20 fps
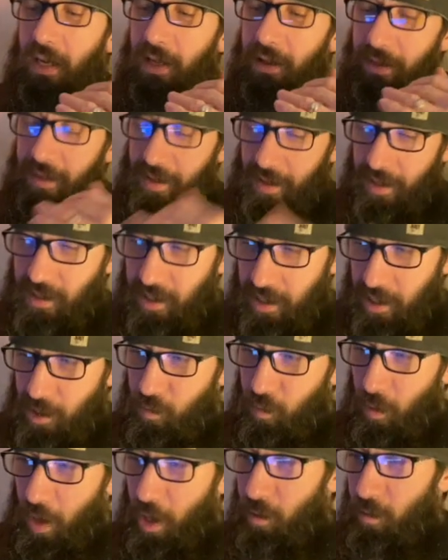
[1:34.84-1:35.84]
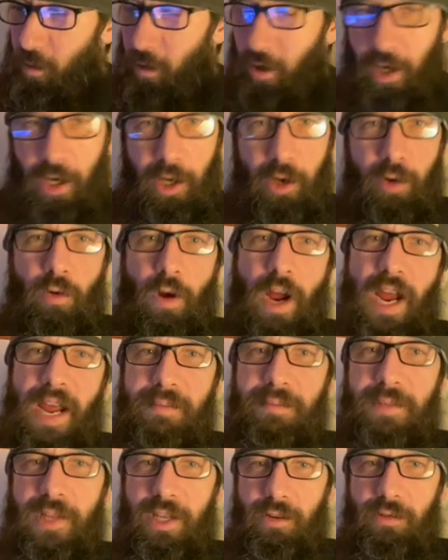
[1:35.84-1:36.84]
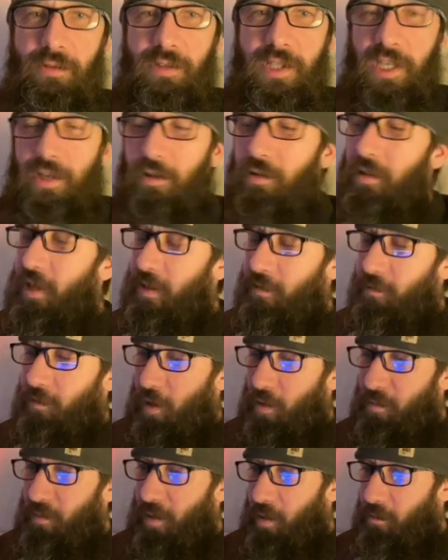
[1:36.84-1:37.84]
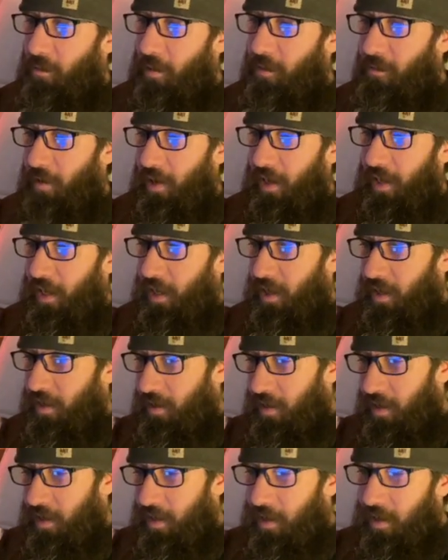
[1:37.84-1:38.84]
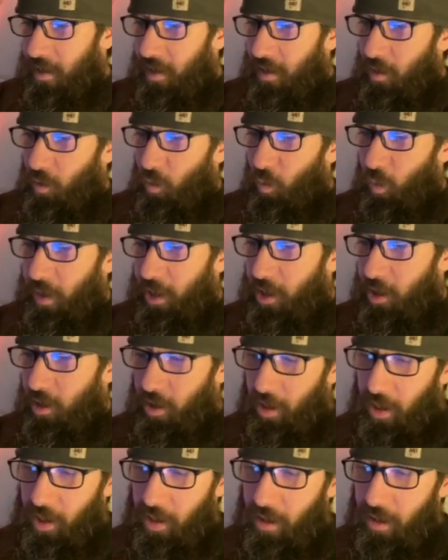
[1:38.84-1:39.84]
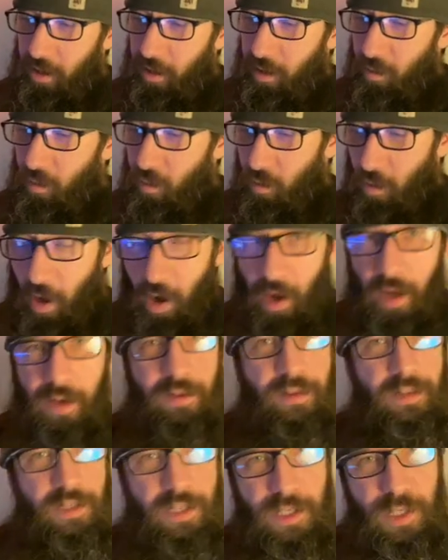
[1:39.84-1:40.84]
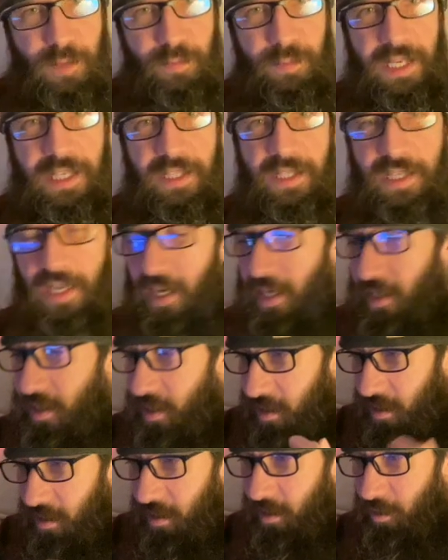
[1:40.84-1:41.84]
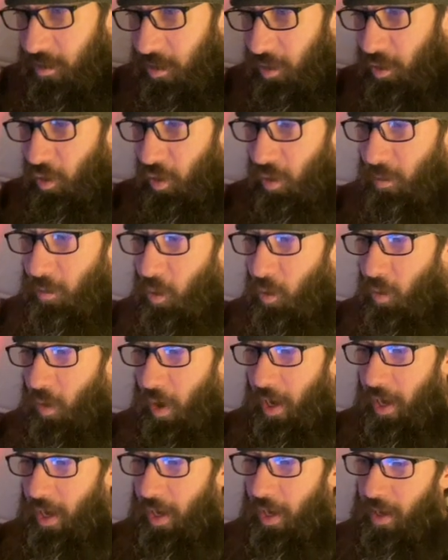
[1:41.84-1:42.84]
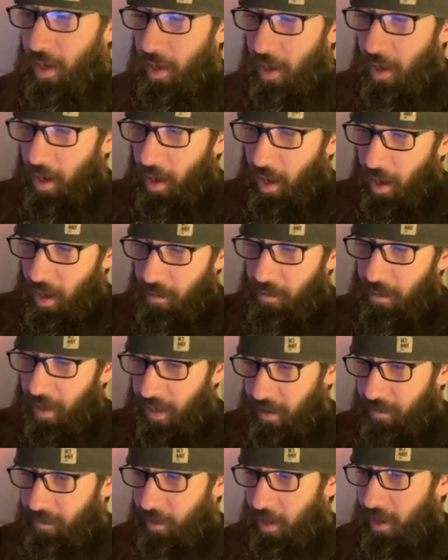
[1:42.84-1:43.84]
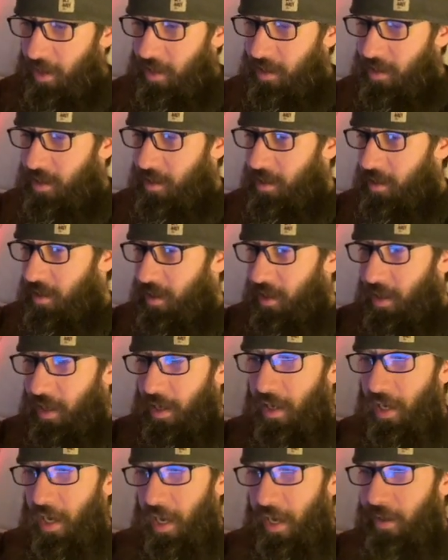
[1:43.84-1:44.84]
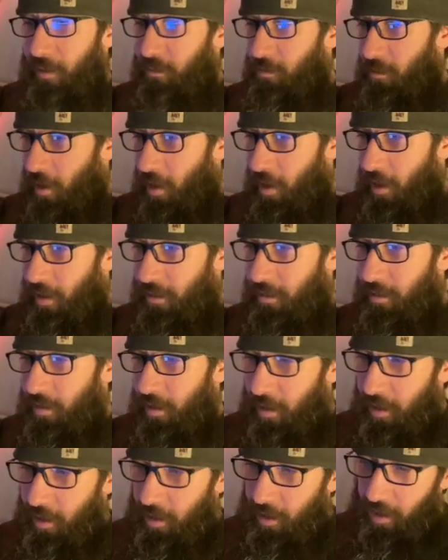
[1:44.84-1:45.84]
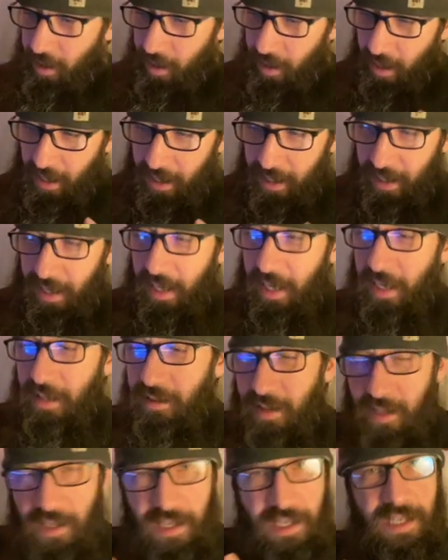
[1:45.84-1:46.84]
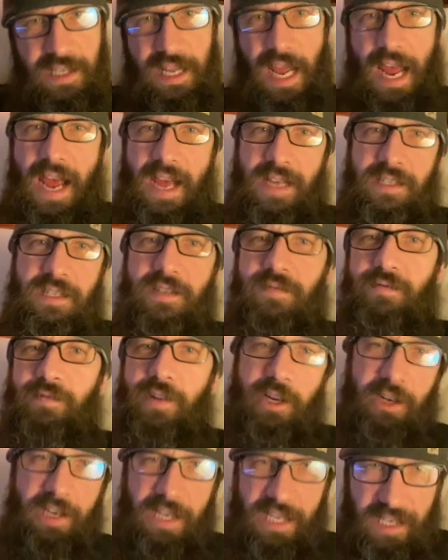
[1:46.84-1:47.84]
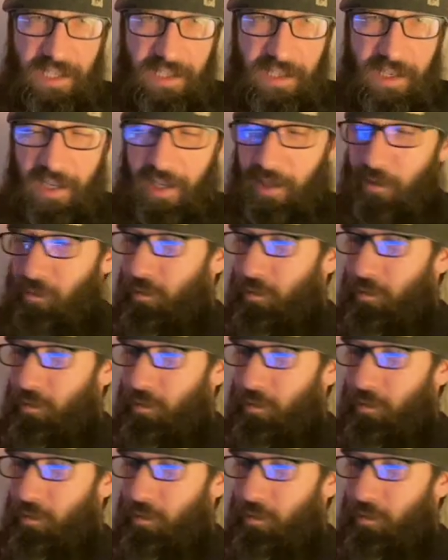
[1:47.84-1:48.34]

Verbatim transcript: This is where we're going to grab the utility from that we want to get. We could run the speed test the normal way on my device and let it run and get the stats very easily,